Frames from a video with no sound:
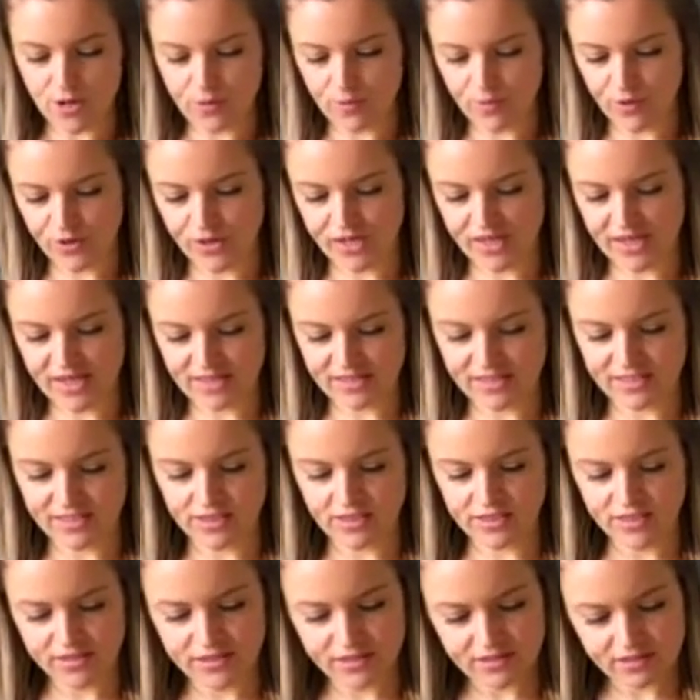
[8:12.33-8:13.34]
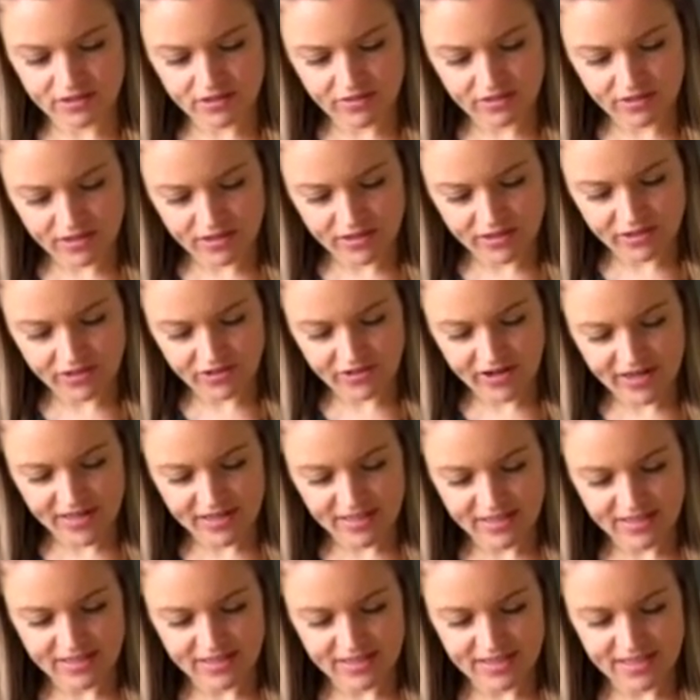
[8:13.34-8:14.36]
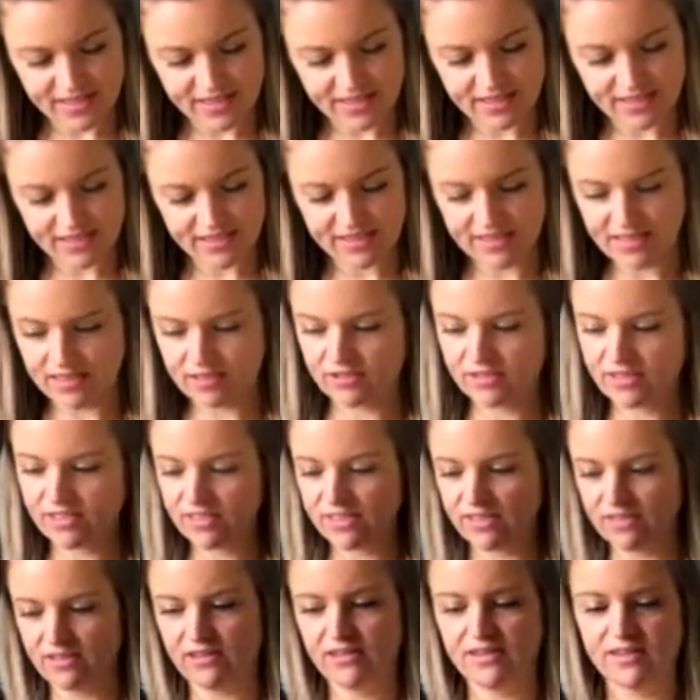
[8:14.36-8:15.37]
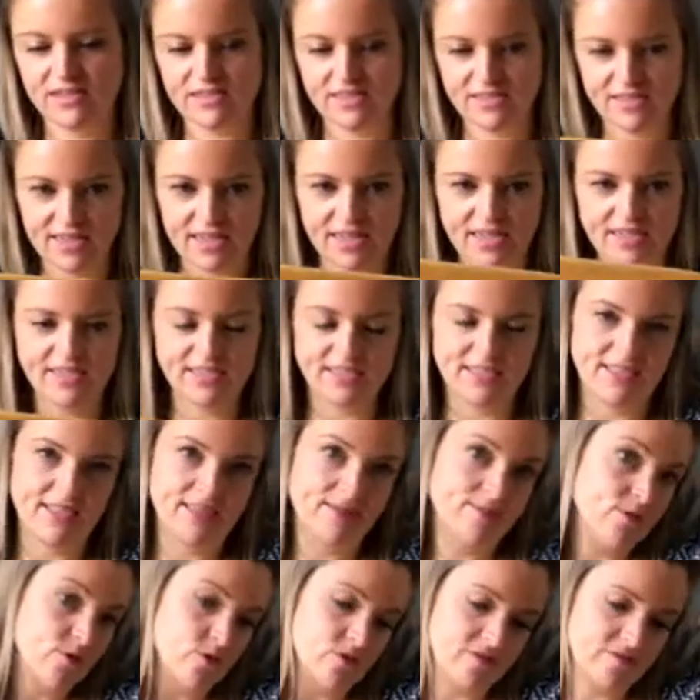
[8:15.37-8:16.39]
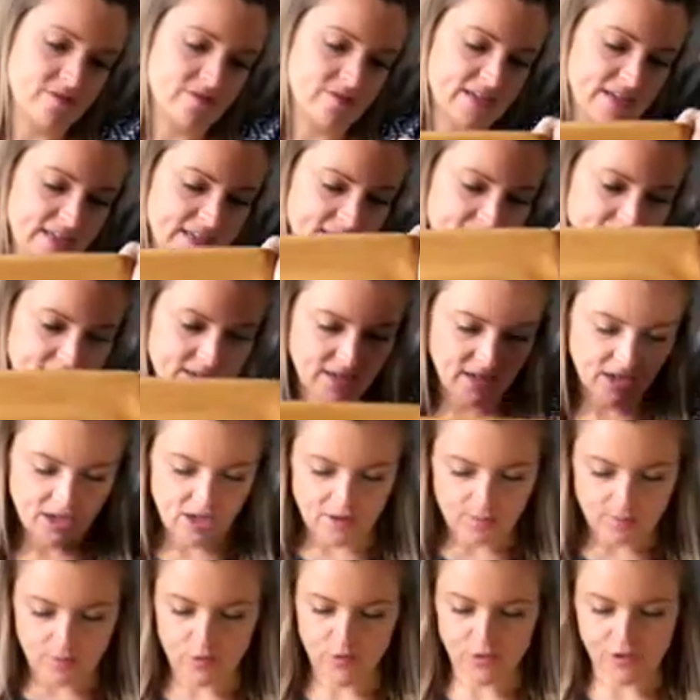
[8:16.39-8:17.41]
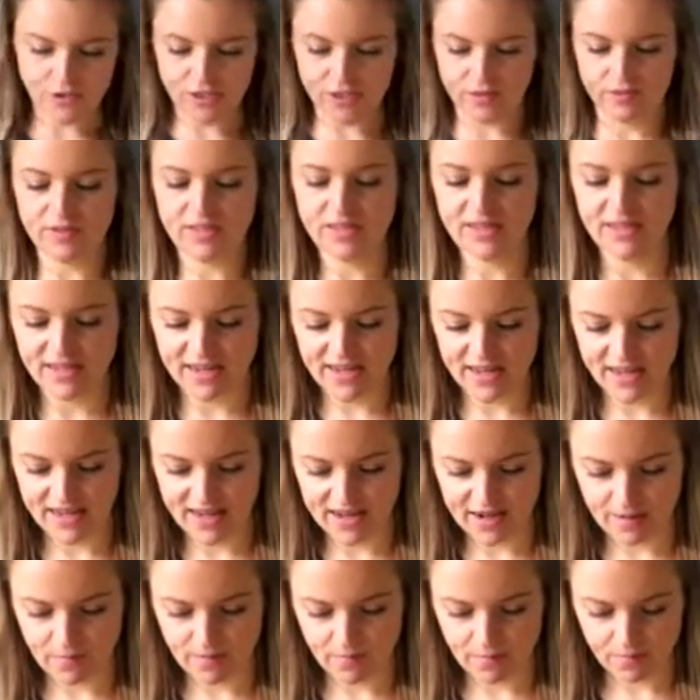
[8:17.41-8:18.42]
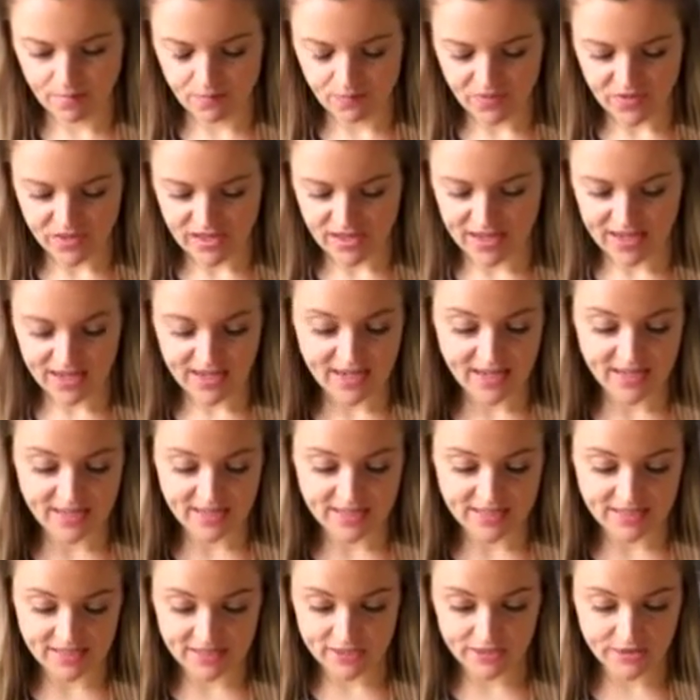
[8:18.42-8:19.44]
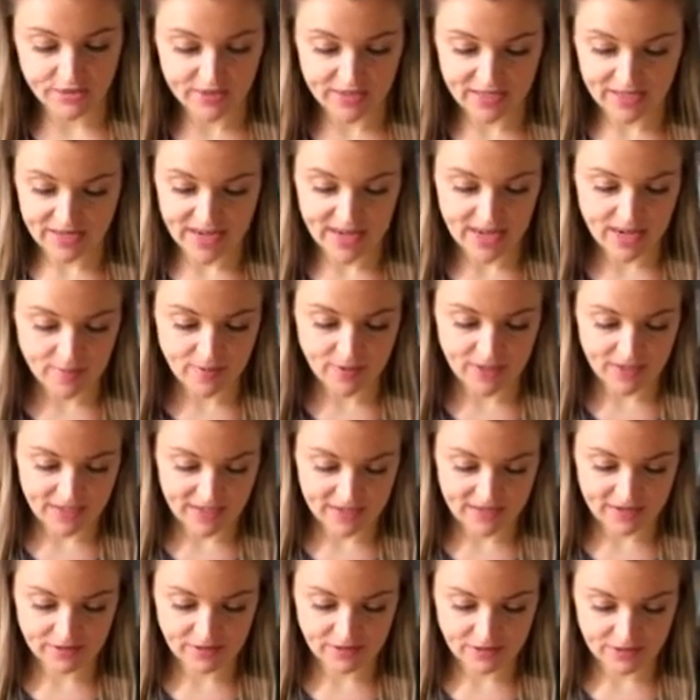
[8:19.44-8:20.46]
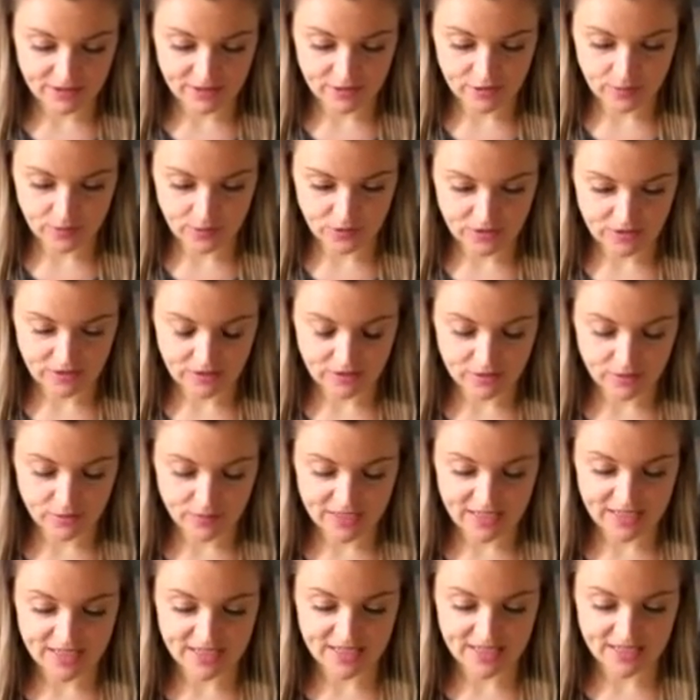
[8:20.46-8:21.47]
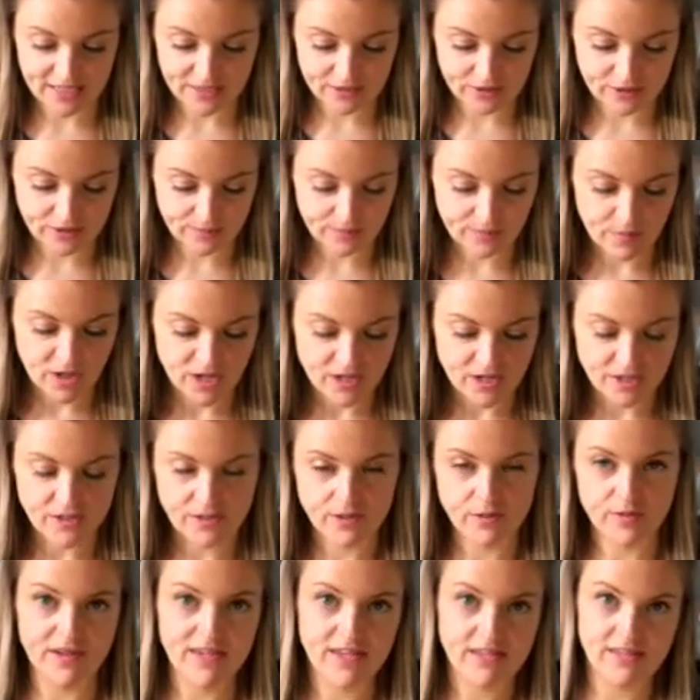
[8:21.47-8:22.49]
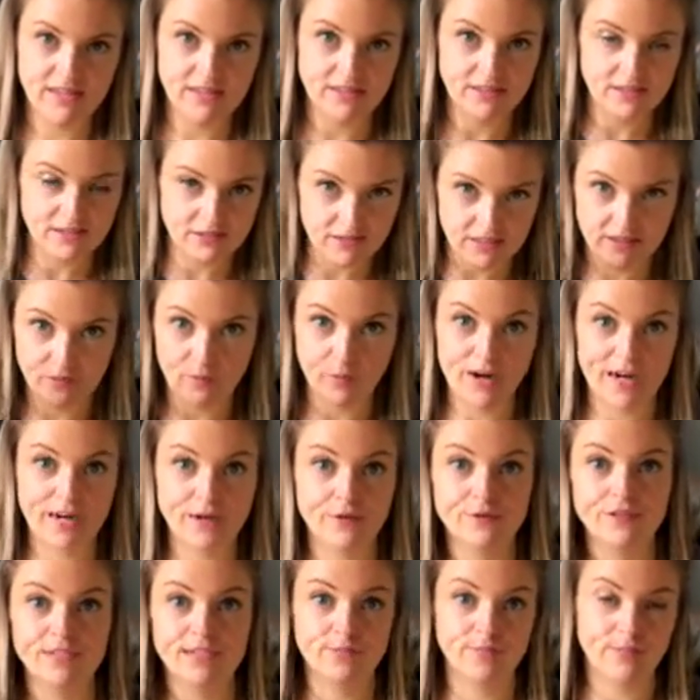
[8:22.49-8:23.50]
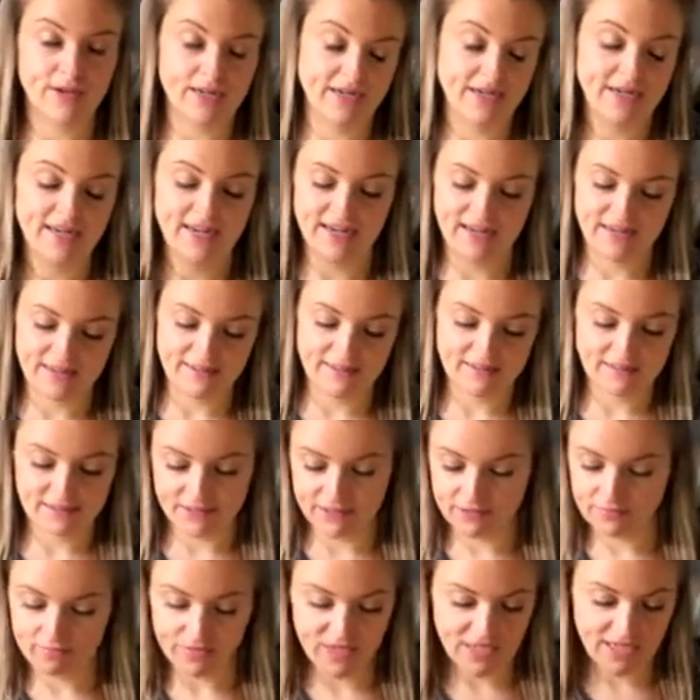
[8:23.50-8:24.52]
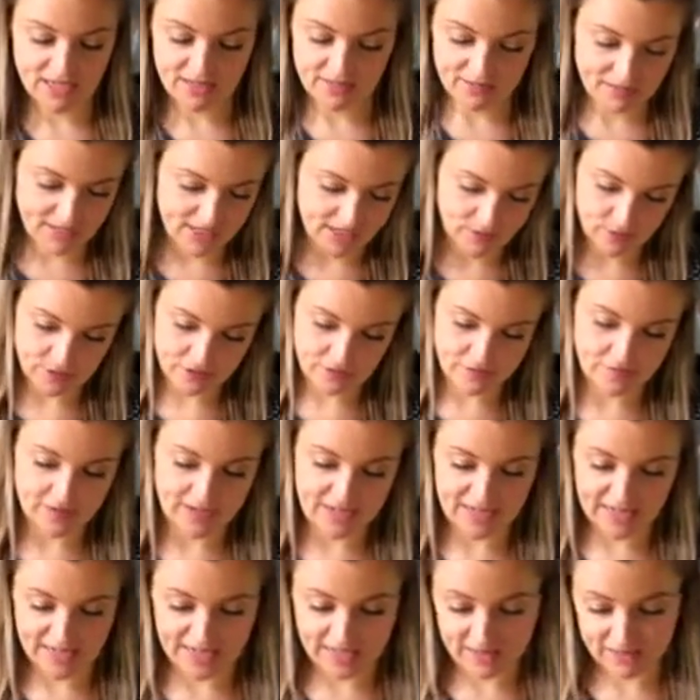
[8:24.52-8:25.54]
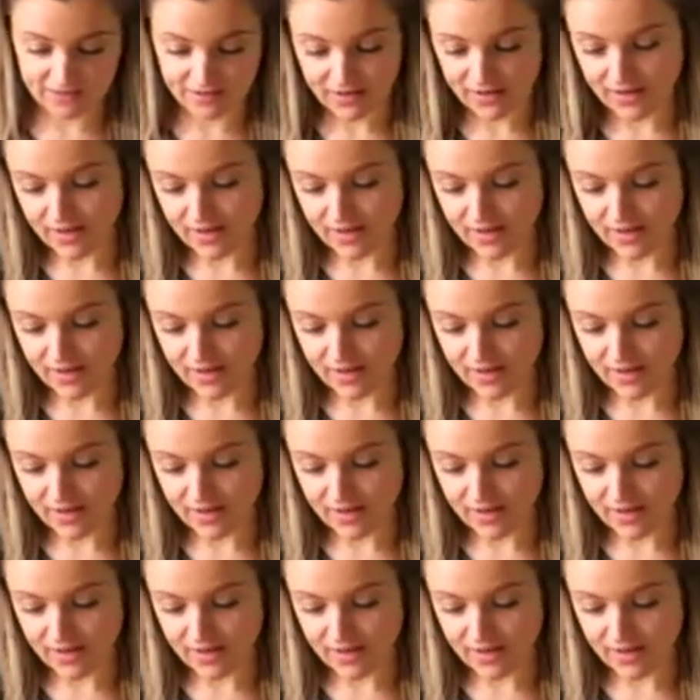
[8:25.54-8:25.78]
But yeah, so the stretch stitch down on the side seams was fine, but doing the hem, it hated doing the hem again on the double twin needle, so I literally wound it by hand and it was fine.